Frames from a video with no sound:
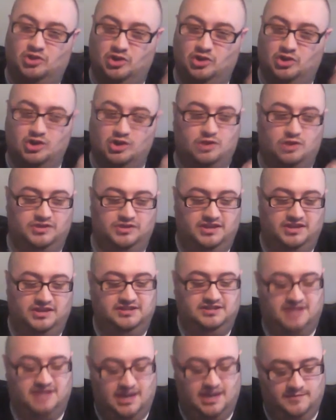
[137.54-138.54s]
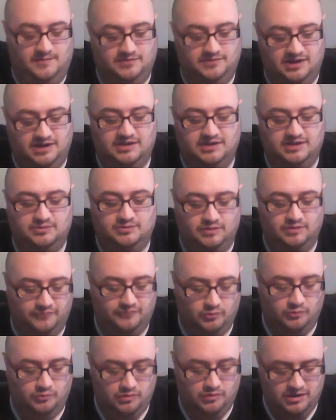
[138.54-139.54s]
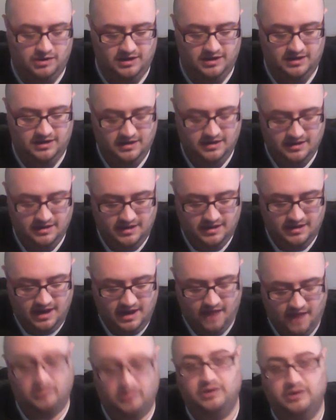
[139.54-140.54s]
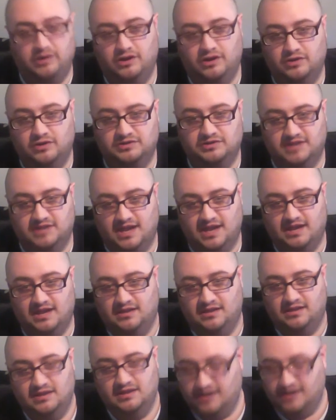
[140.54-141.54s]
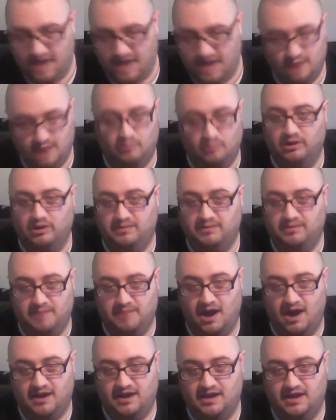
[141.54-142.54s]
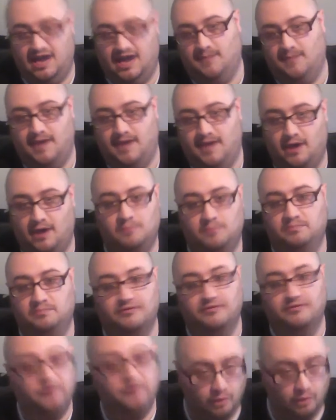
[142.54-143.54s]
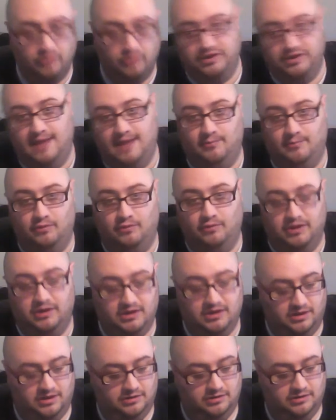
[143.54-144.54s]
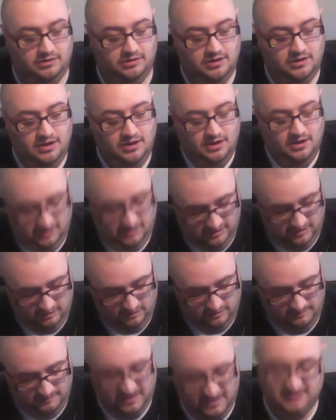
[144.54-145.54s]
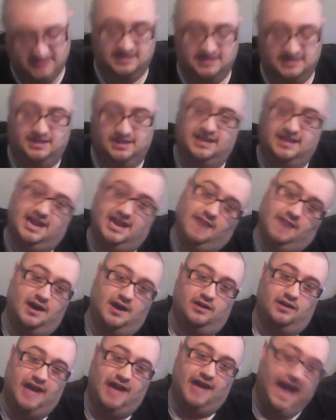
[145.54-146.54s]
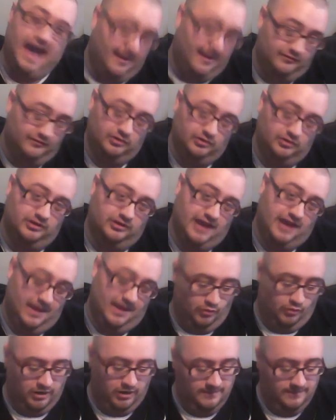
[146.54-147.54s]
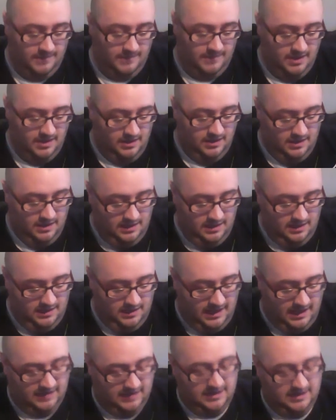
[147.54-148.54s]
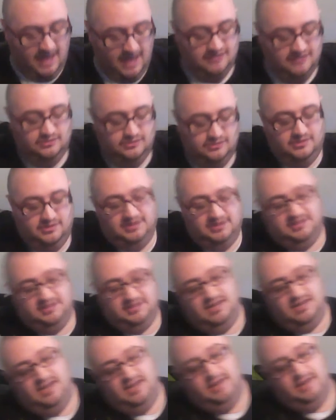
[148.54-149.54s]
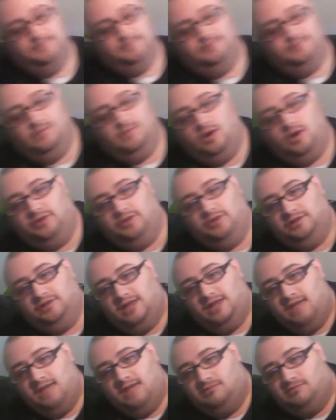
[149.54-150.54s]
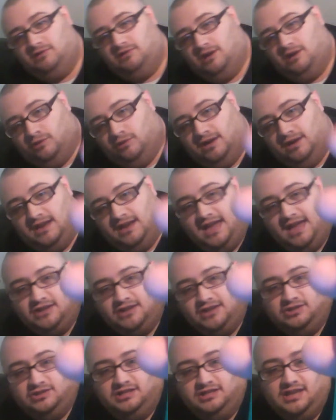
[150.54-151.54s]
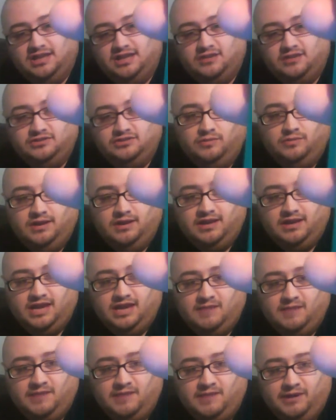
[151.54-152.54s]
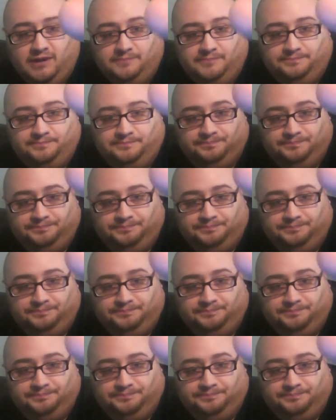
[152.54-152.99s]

look with these objects. Well, for one, everyone knows that the Game Boy Pocket came out before the Game Boy Color. You know, it basically came out after the Game Boy. And as you can see on the label number, it actually tells you when it came out.